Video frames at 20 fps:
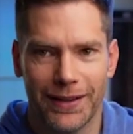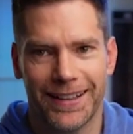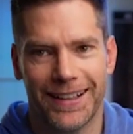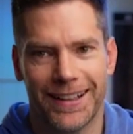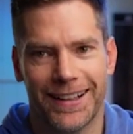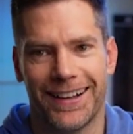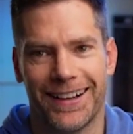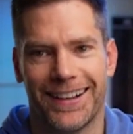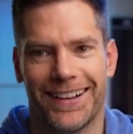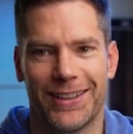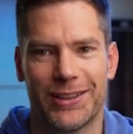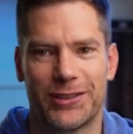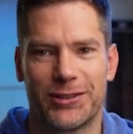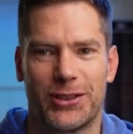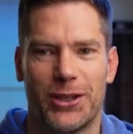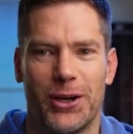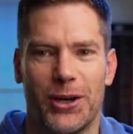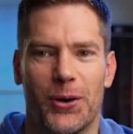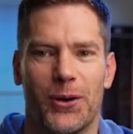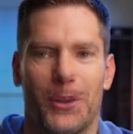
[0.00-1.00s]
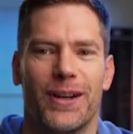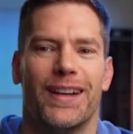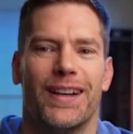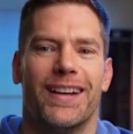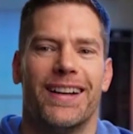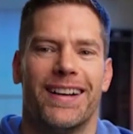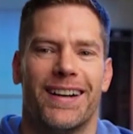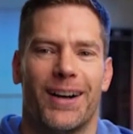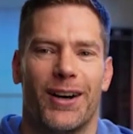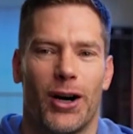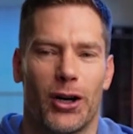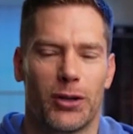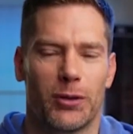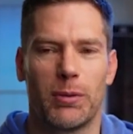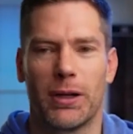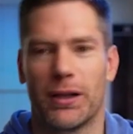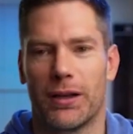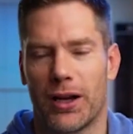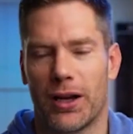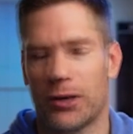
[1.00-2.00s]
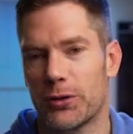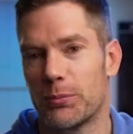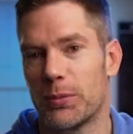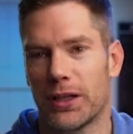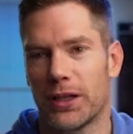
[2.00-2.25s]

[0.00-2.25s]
Creator and director Dallas Jenkins